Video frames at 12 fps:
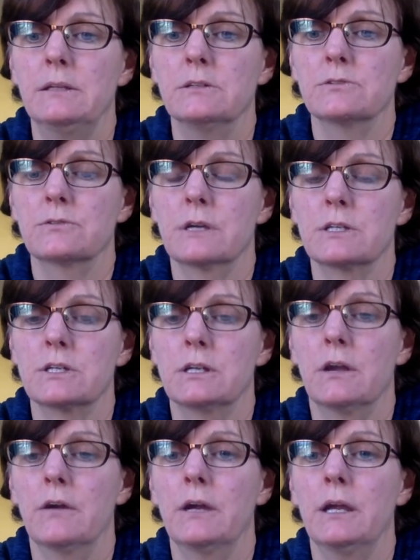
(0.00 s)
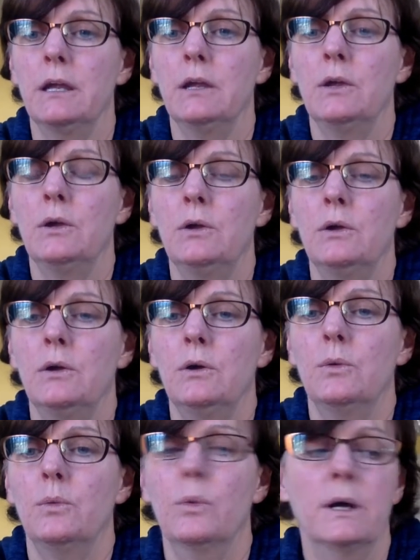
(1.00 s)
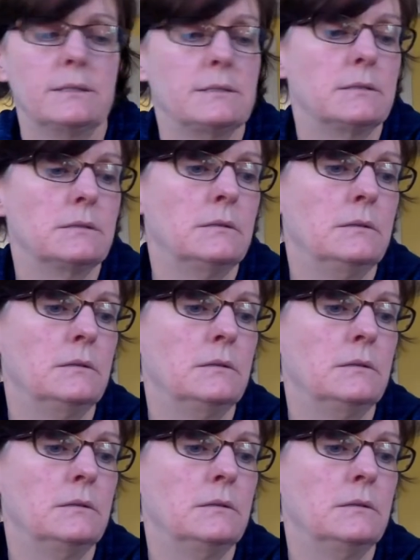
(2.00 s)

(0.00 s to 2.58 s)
discretionary what